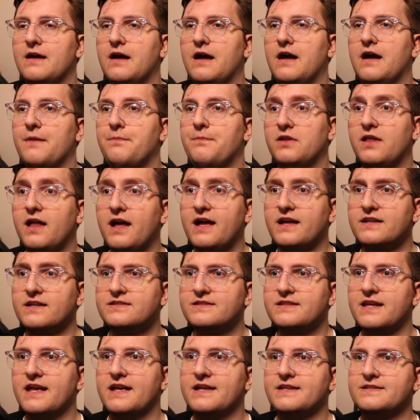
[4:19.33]
Plus
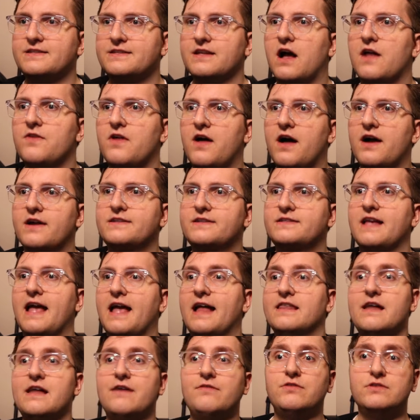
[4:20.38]
says unlocks
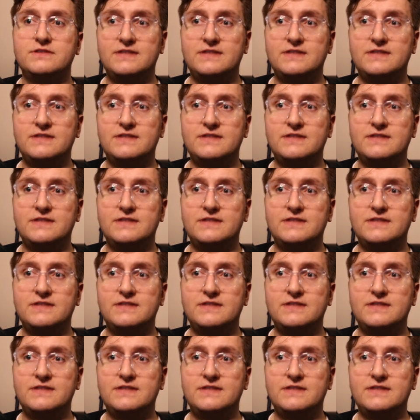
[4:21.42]
at level